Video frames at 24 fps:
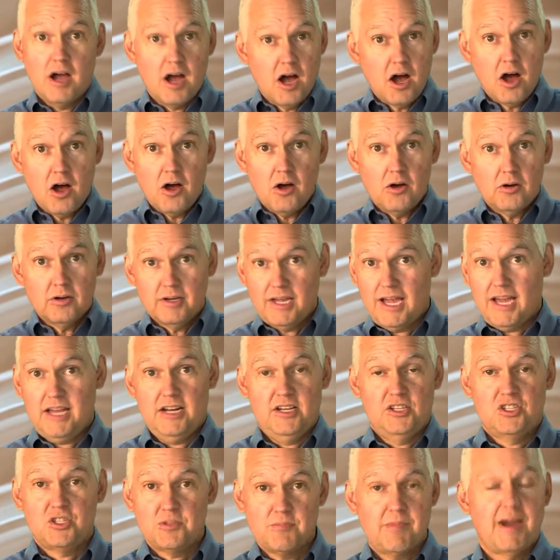all
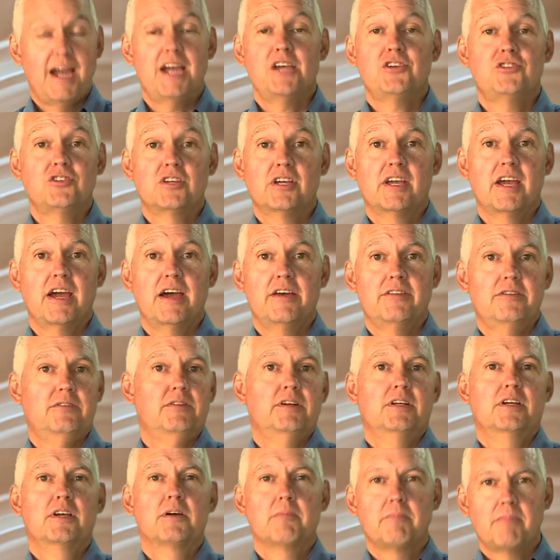kind of smash
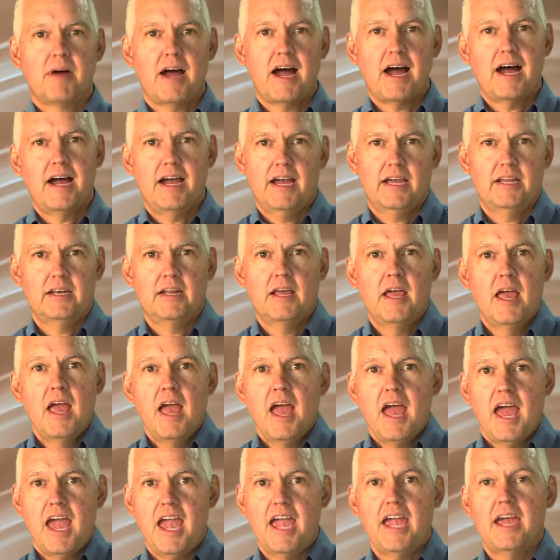together and combine
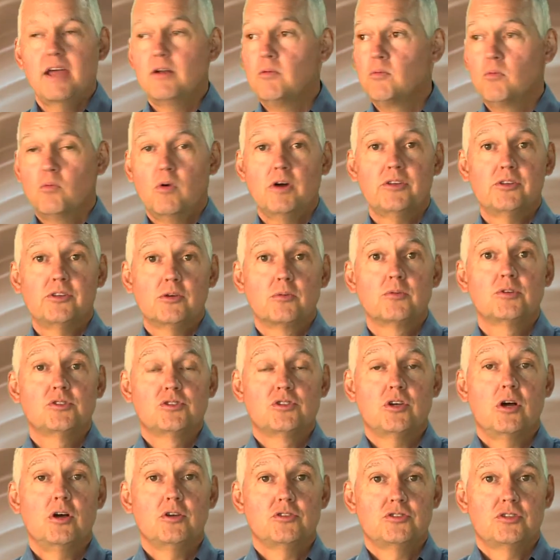and what the
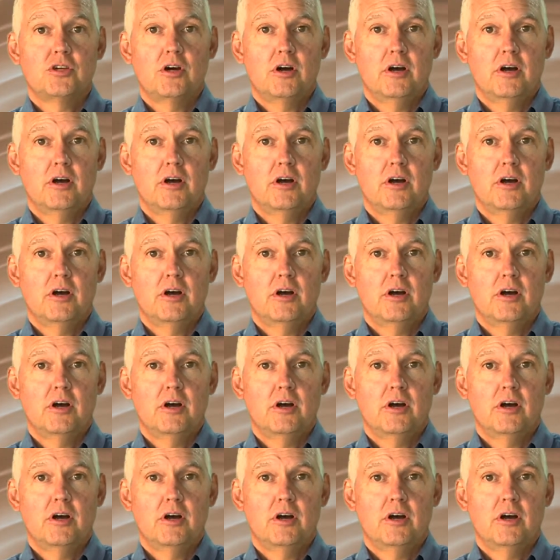results